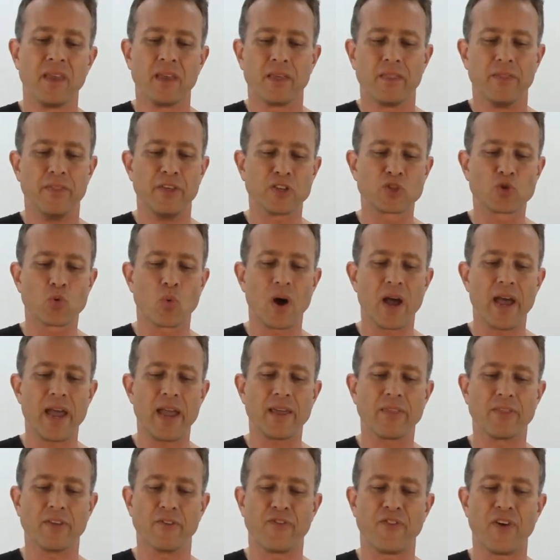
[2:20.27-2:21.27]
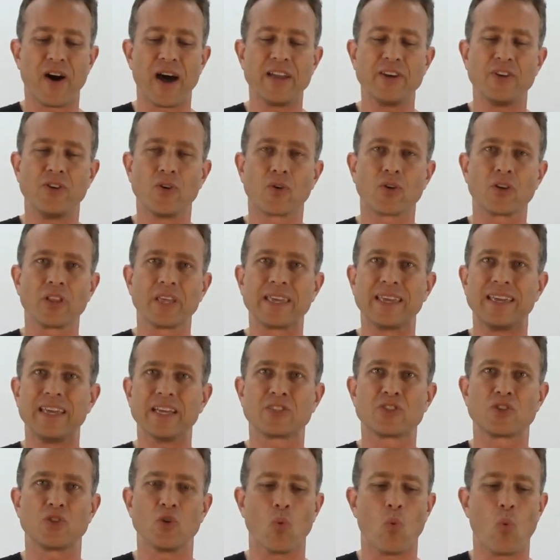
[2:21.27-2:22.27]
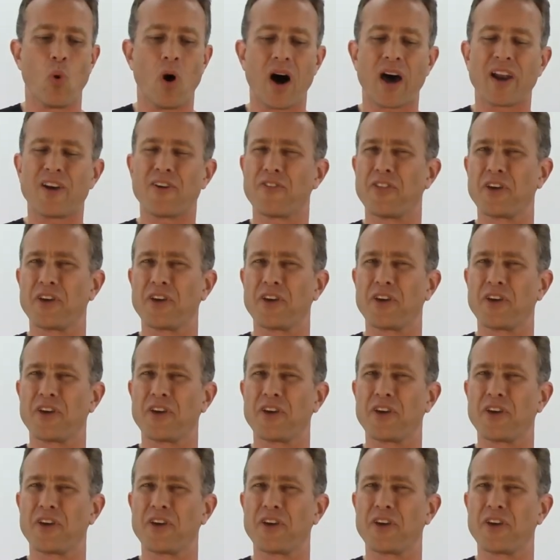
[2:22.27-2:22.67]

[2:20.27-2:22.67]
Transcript: This way, the fine knurling gets the water,